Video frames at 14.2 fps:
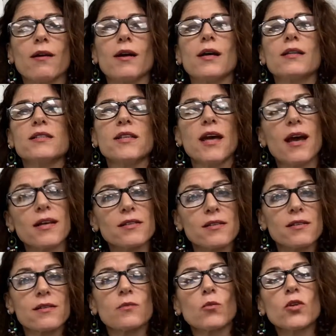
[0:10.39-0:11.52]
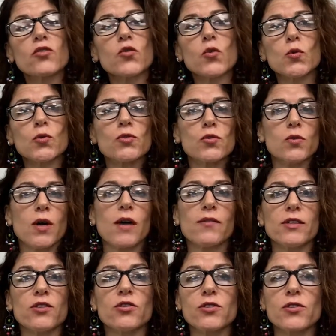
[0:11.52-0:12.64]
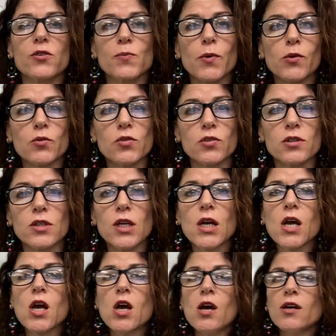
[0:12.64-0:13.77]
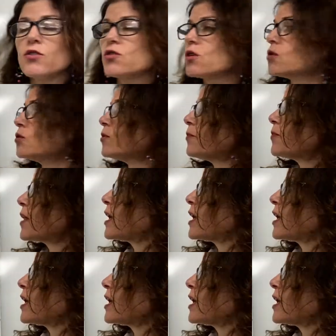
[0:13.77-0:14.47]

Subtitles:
on tests and what tools you have at your disposal. So